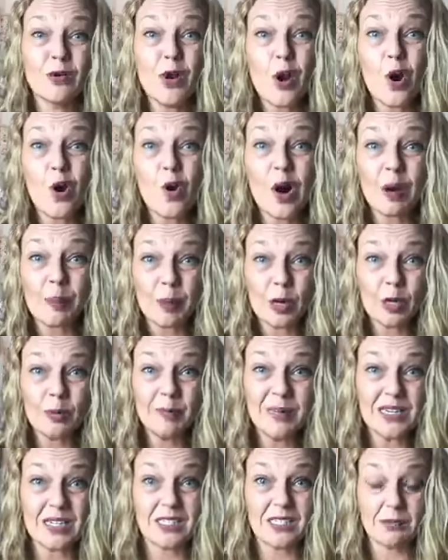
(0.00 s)
know our
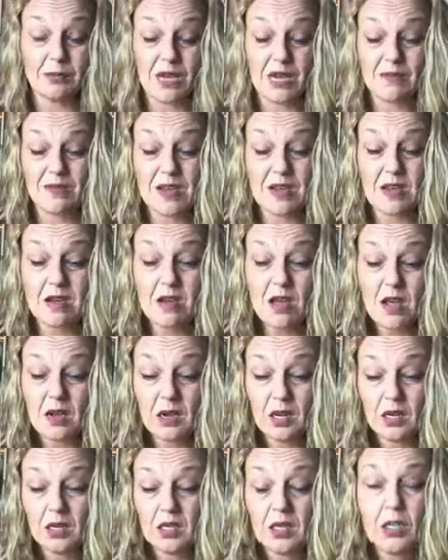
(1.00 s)
purpose, maybe.
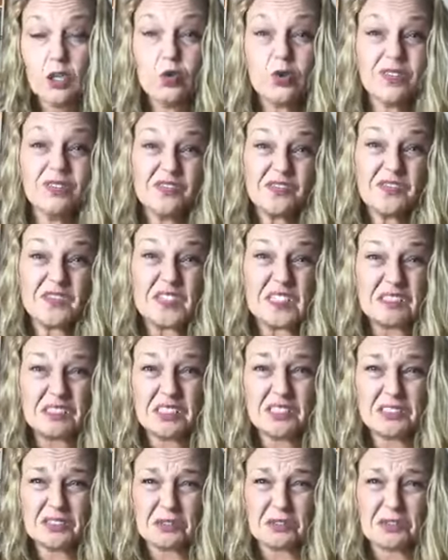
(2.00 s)
You can feel
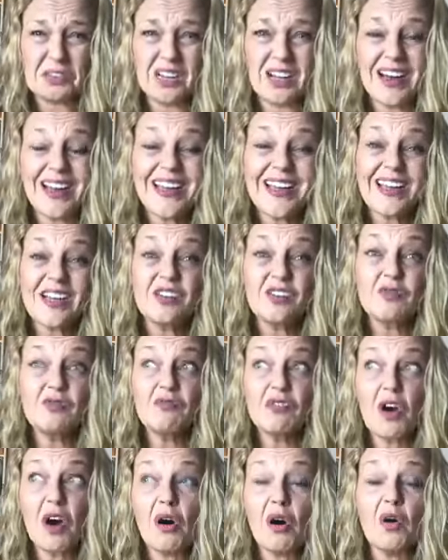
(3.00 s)
it in your gut and you
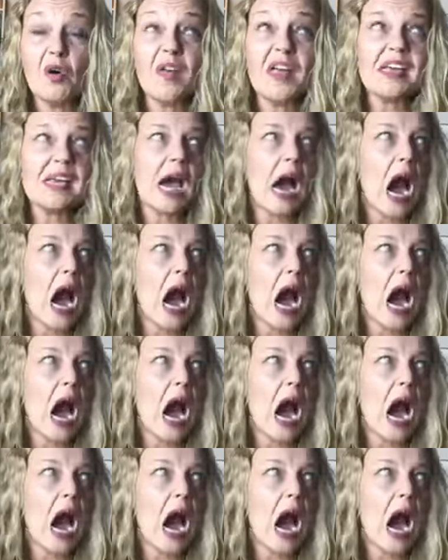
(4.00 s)
know, like,